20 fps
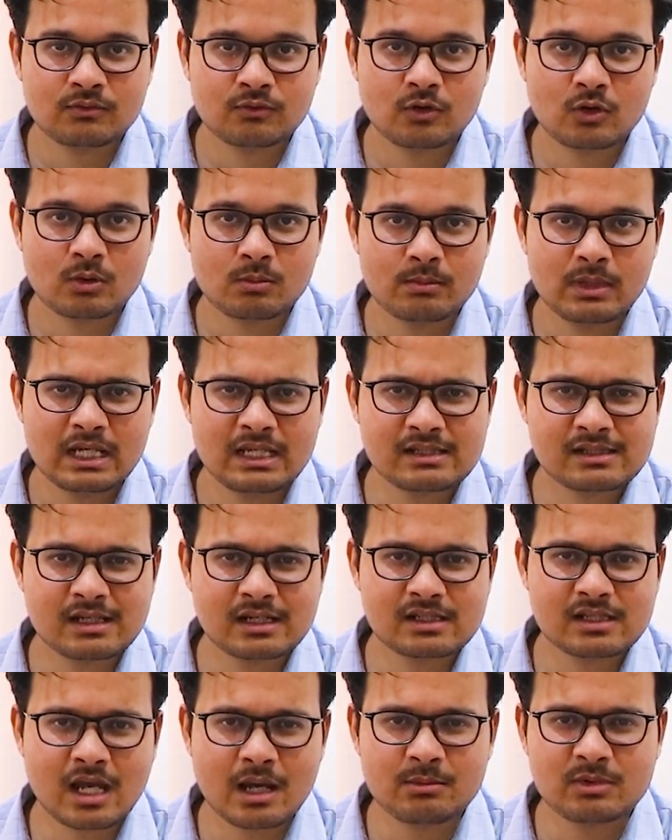for mains
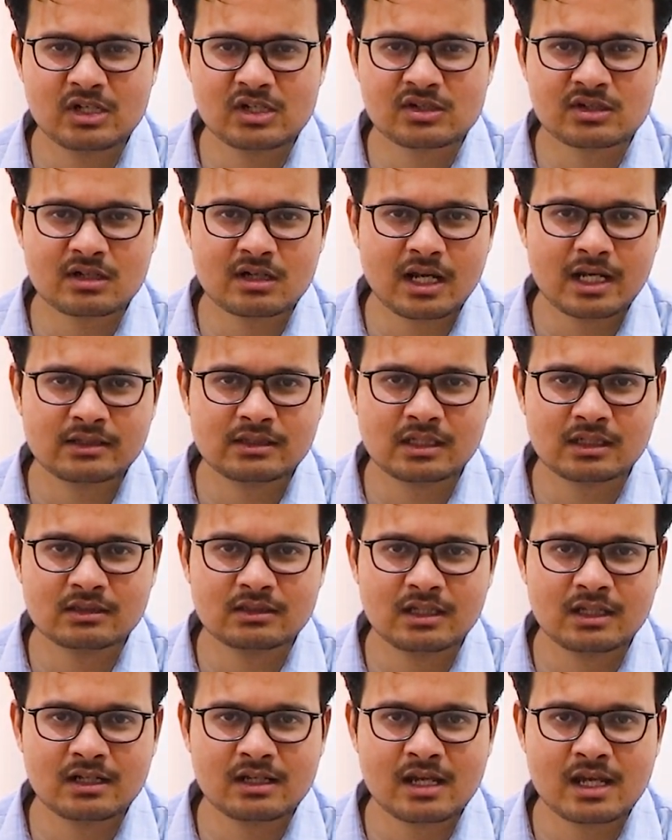examination, I think
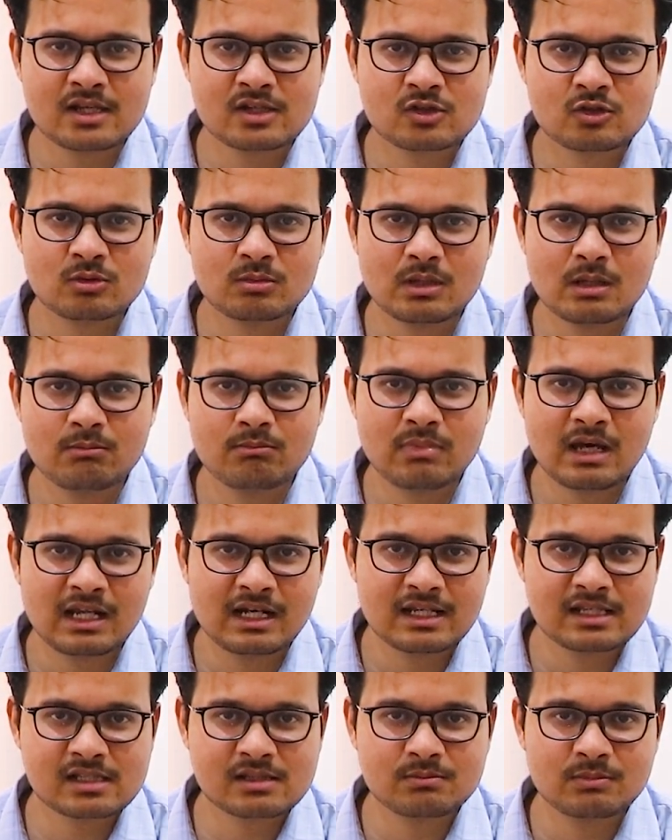there has to be a
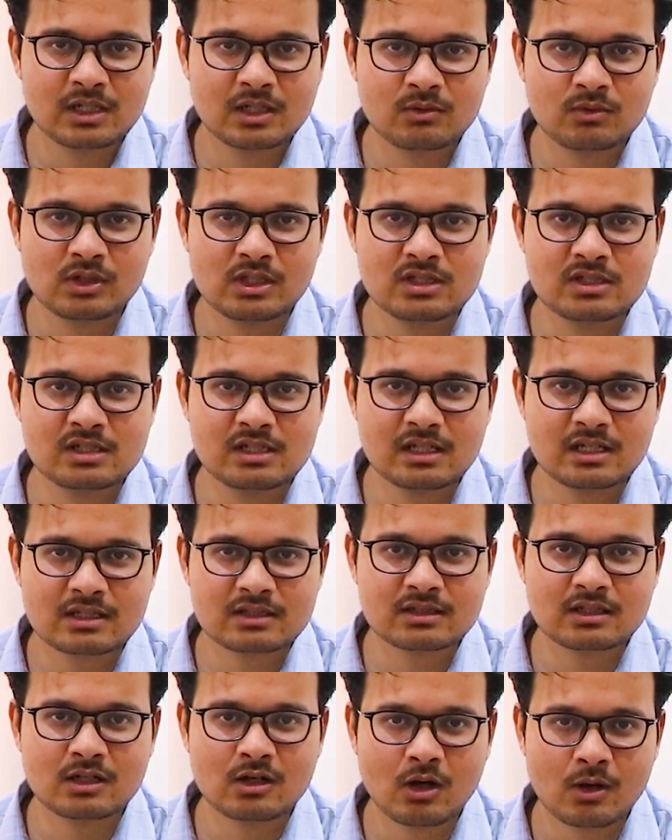balance between GS
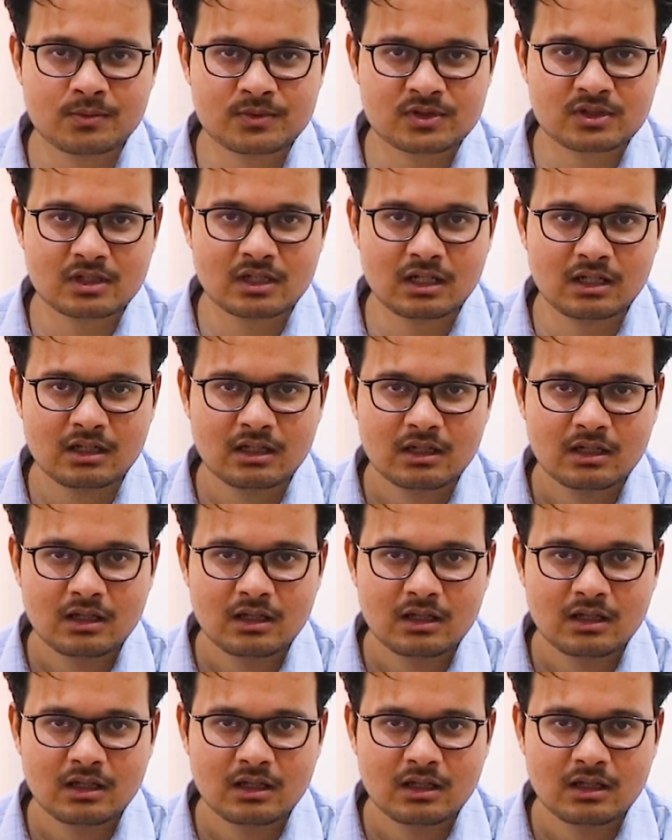and optional.